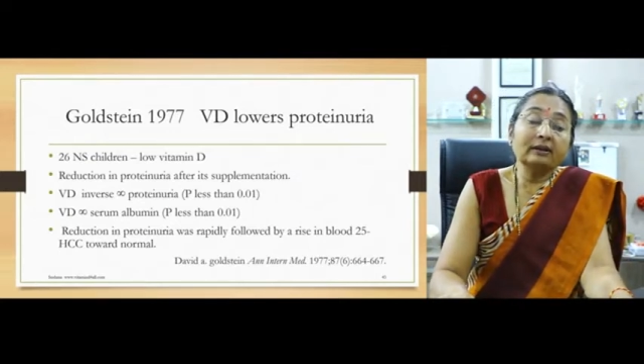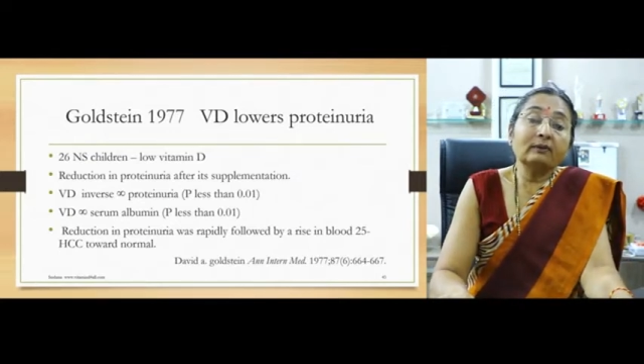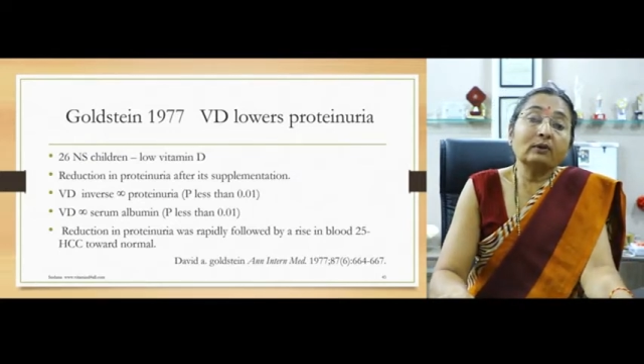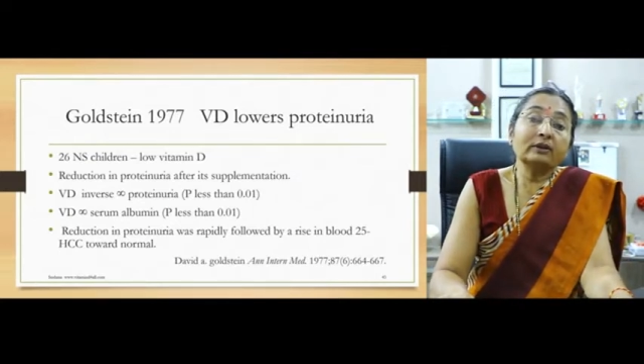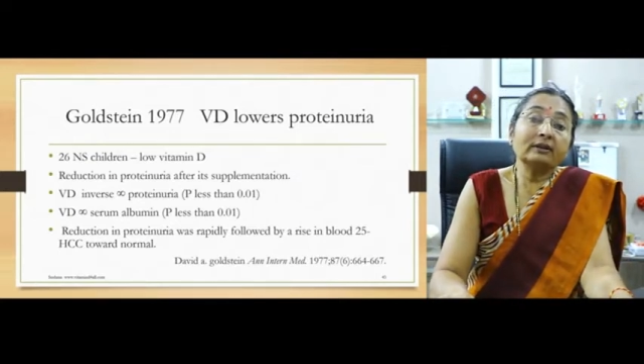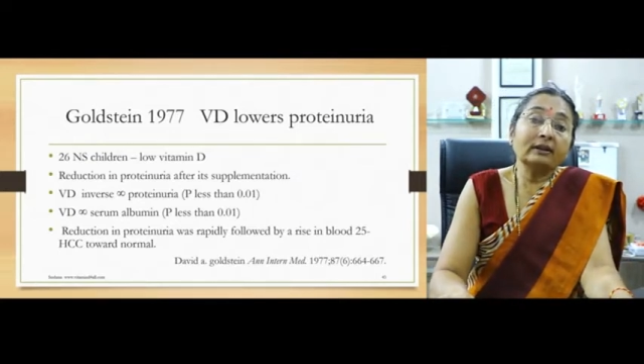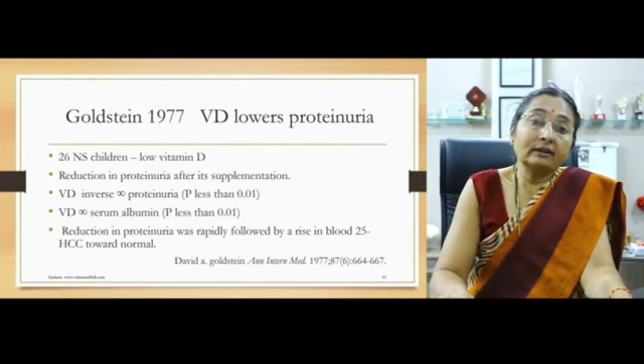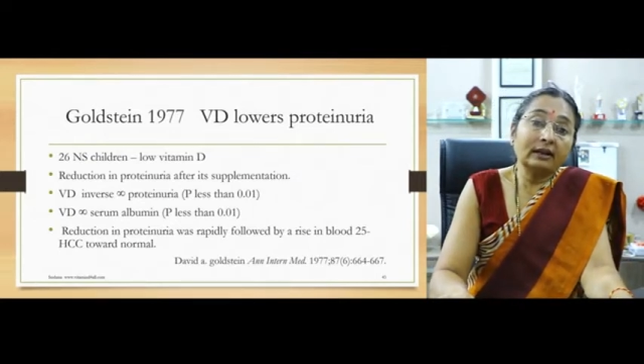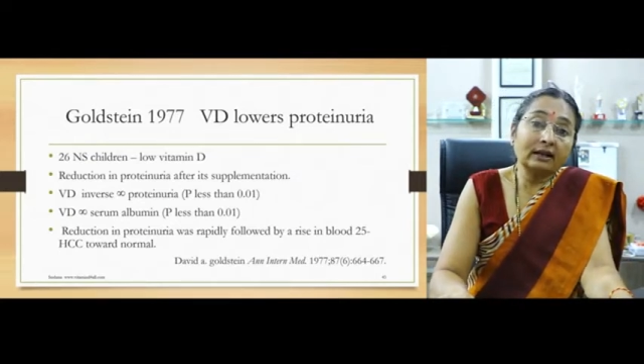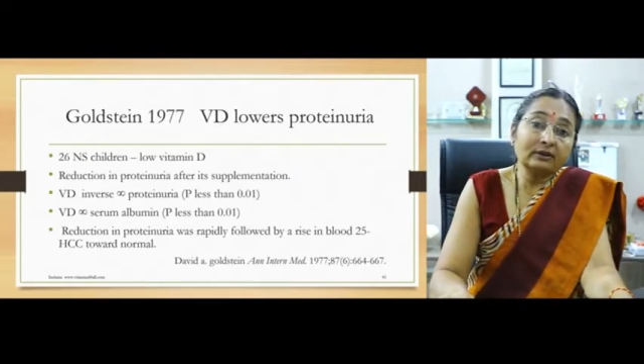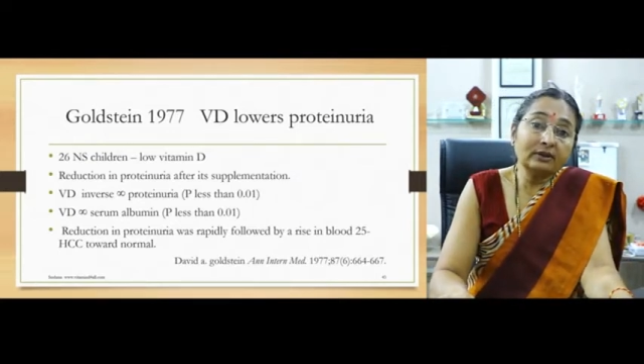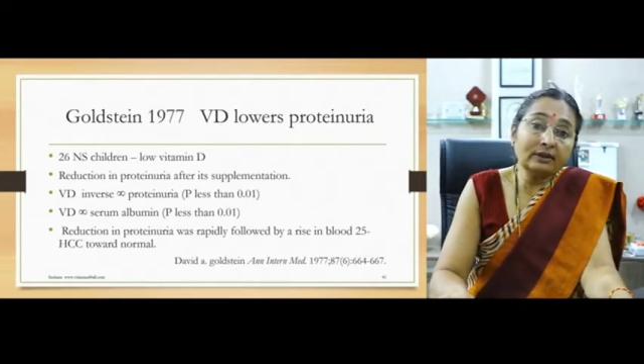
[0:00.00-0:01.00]
there was
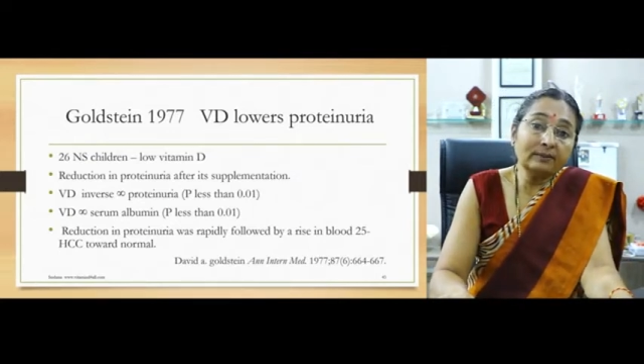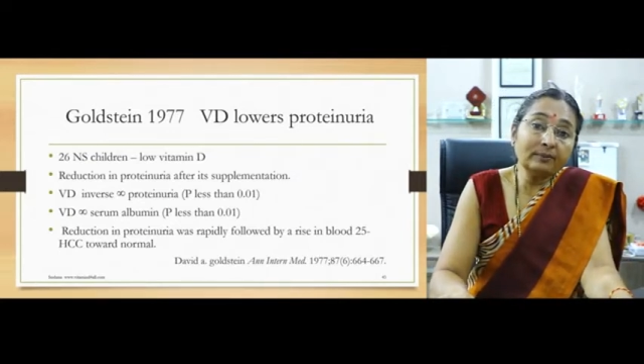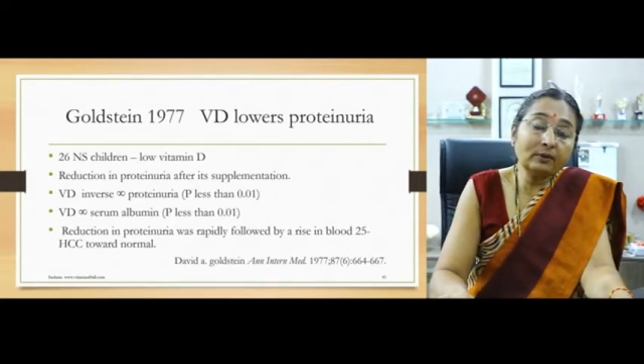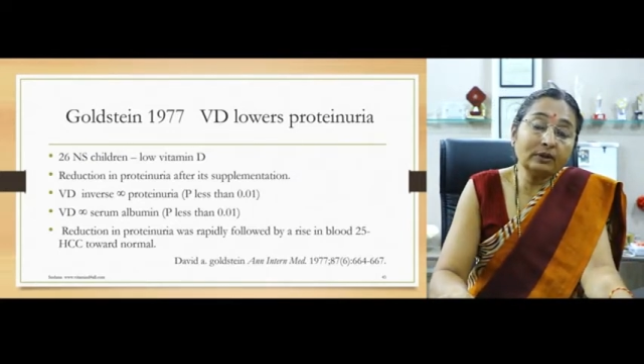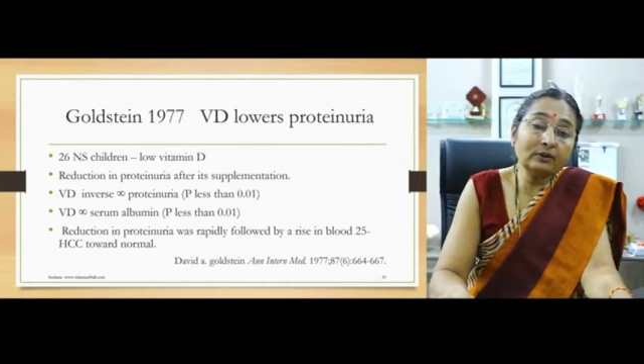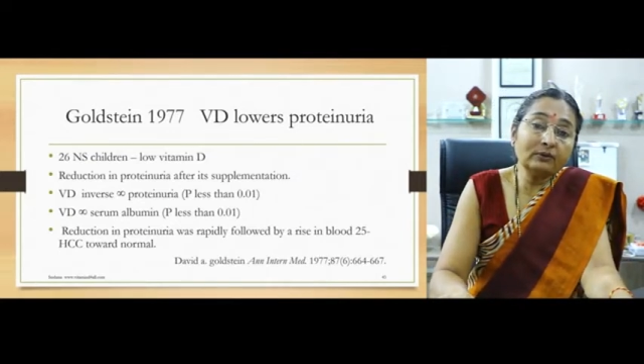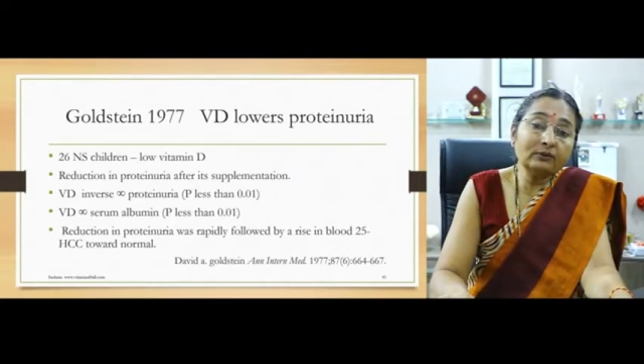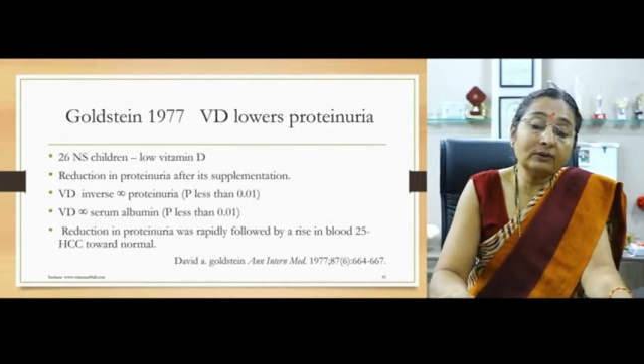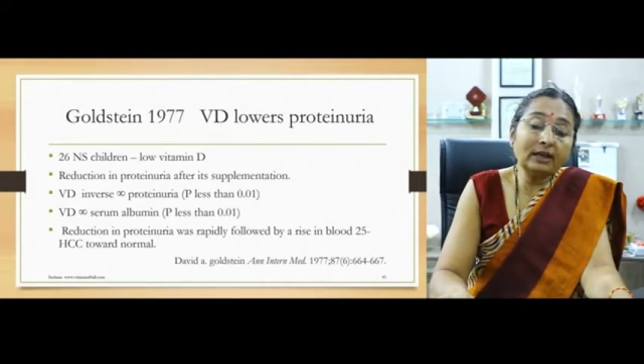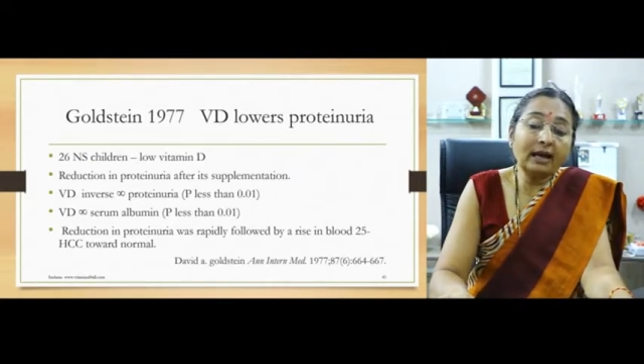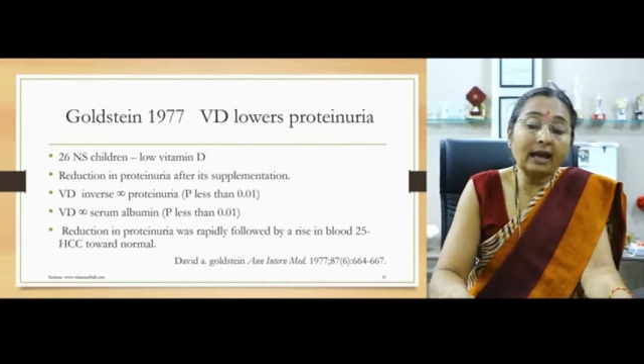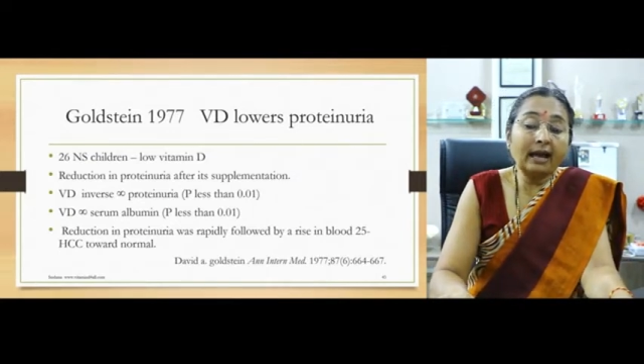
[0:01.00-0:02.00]
reduction in
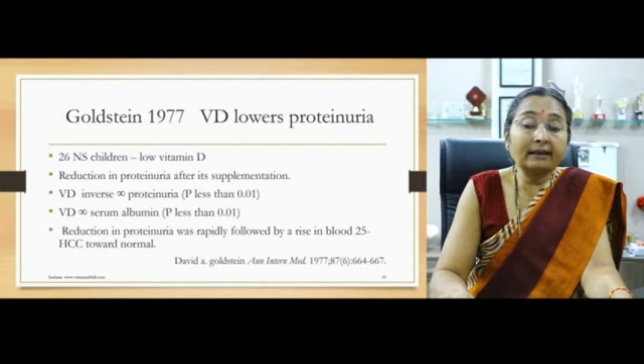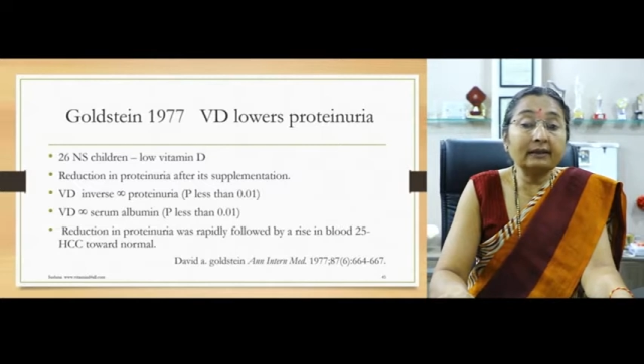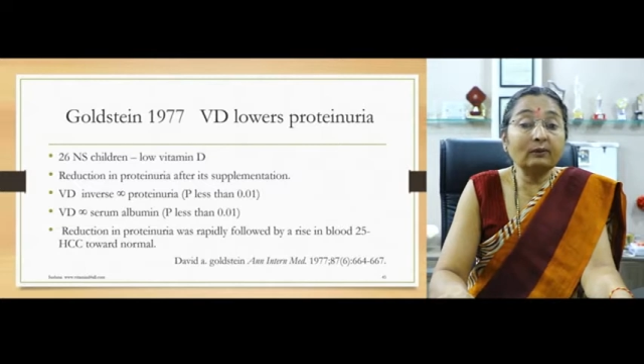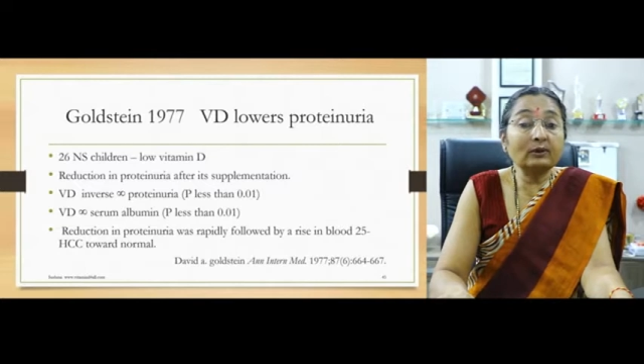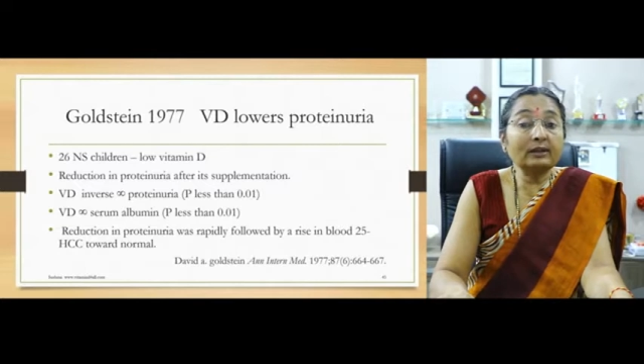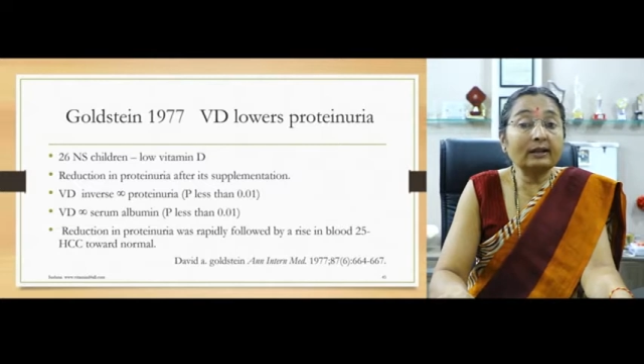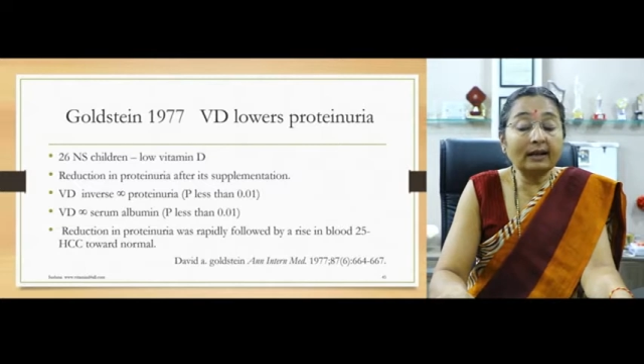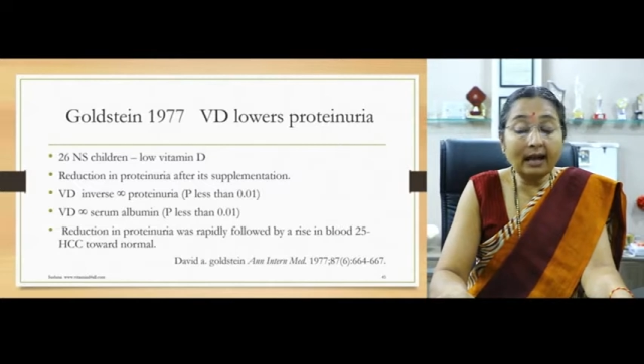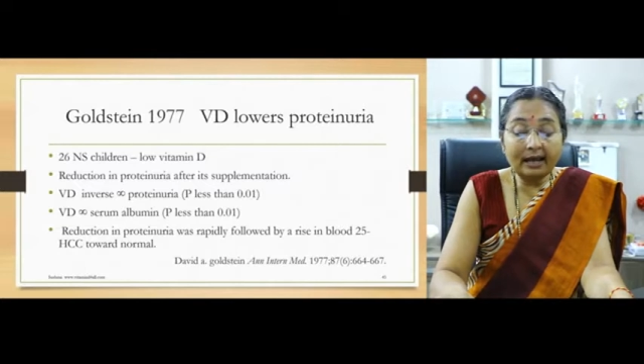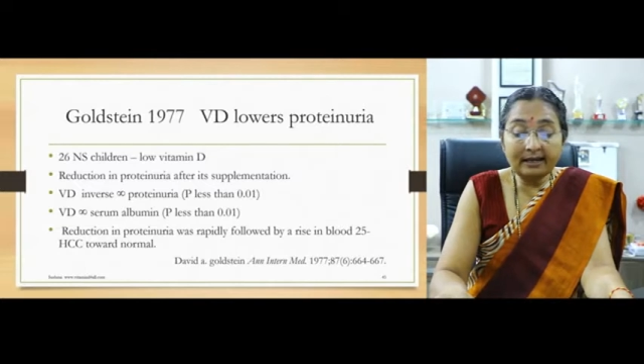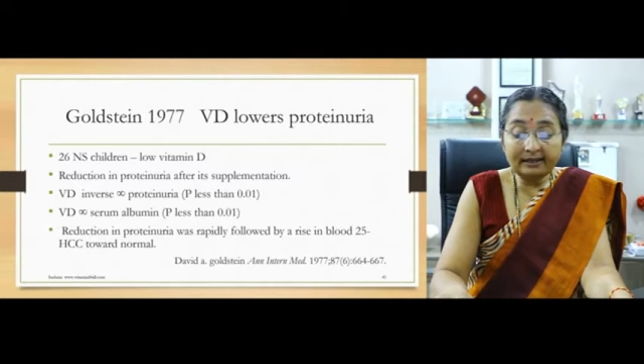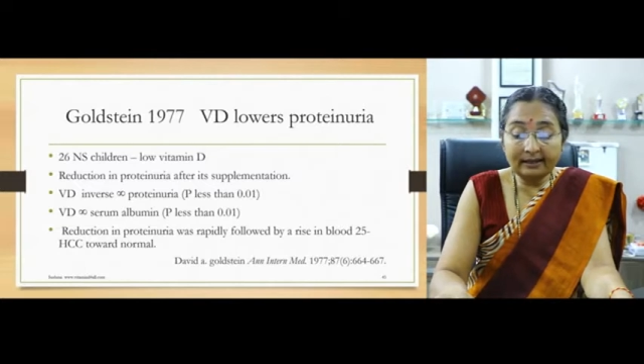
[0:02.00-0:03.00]
proteinuria and there was a
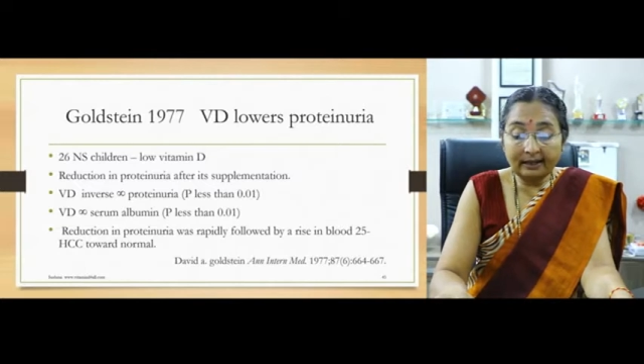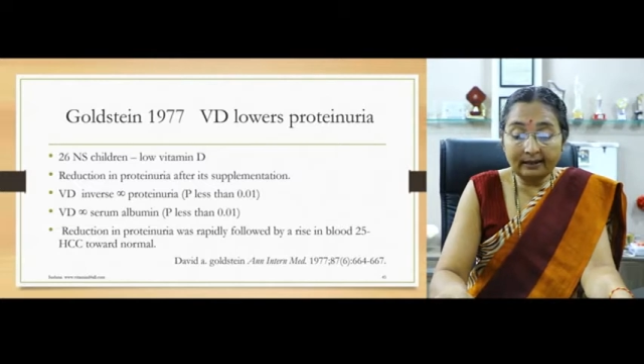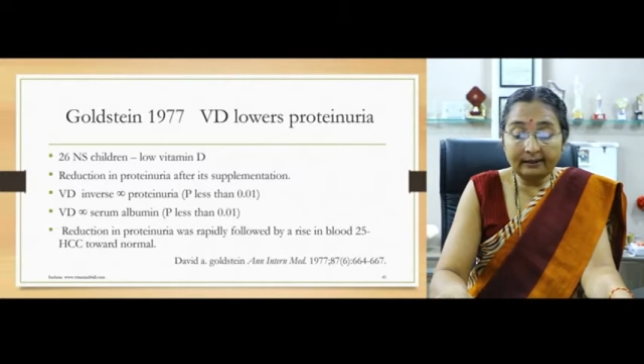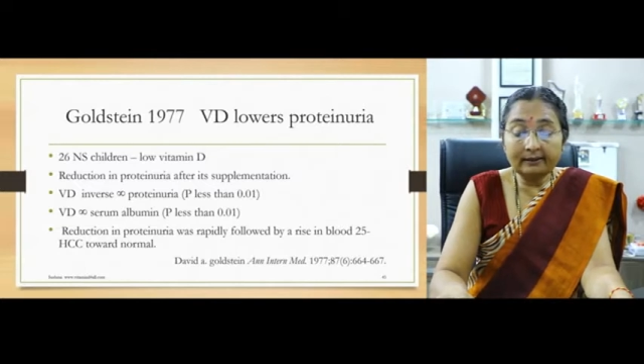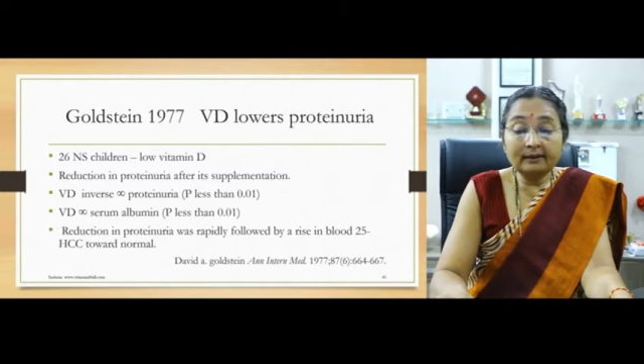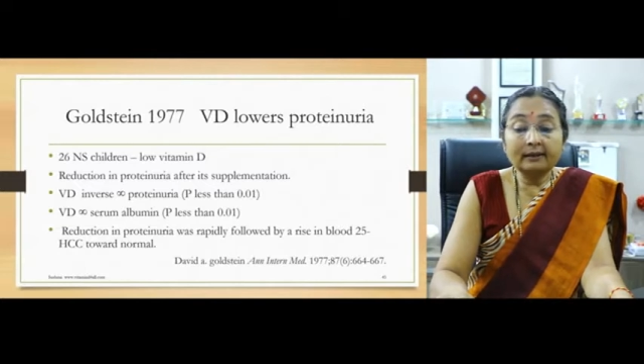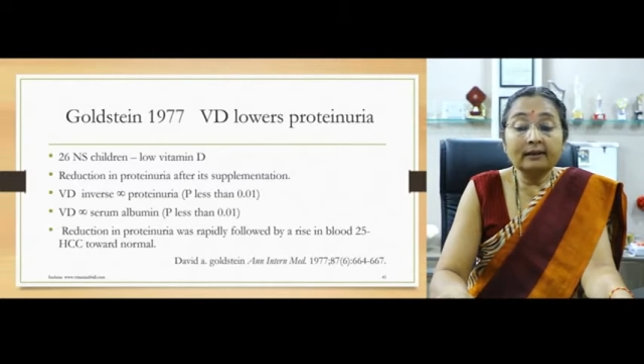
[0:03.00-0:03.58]
rise in